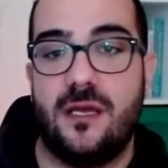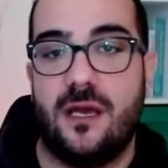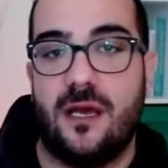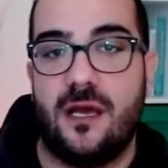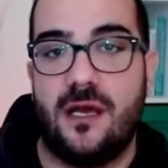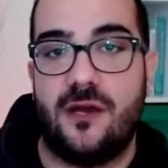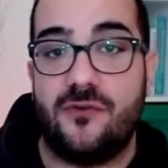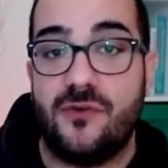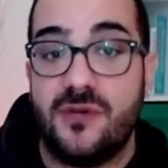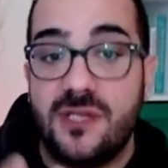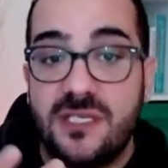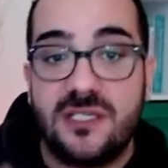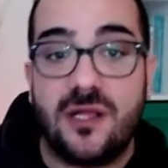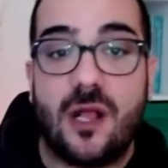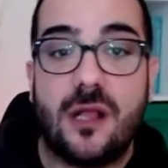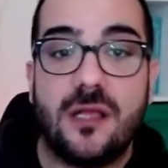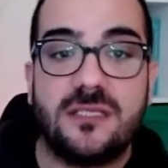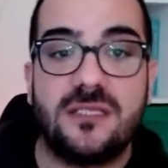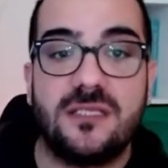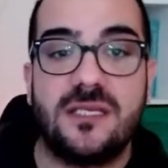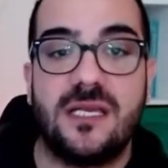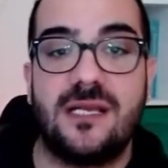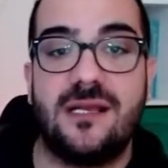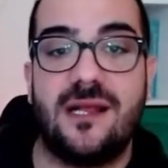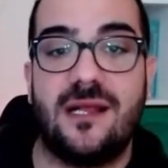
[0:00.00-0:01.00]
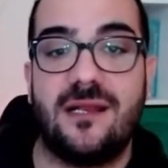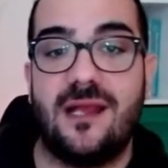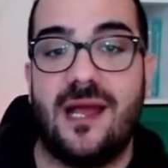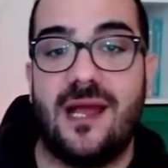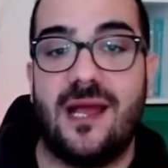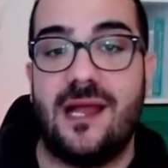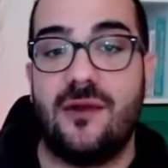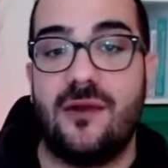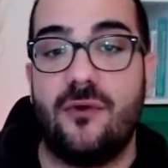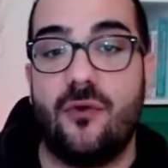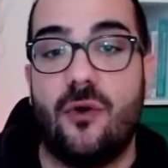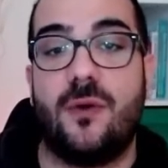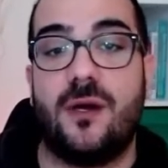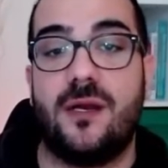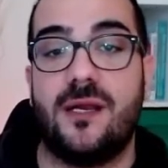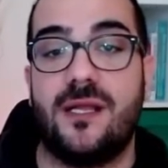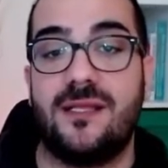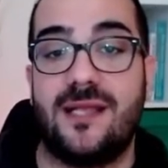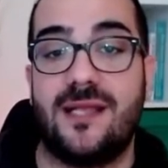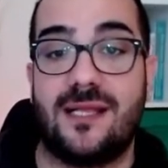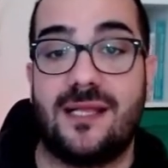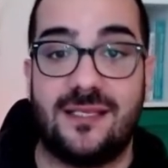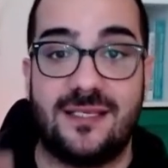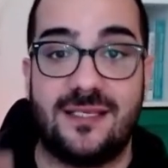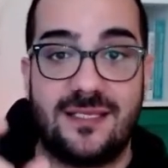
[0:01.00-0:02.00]
results in an anomaly
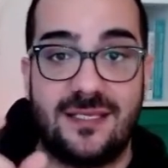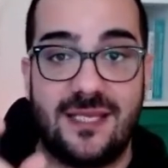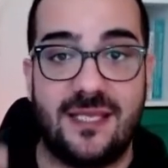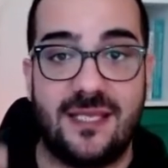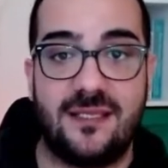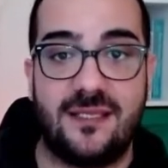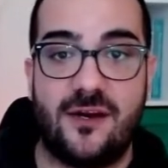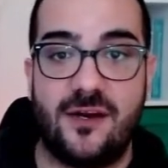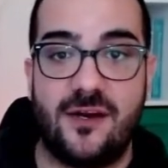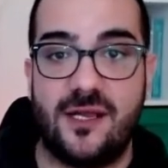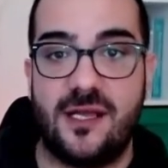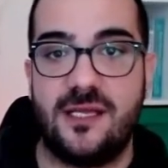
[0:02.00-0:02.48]
that the center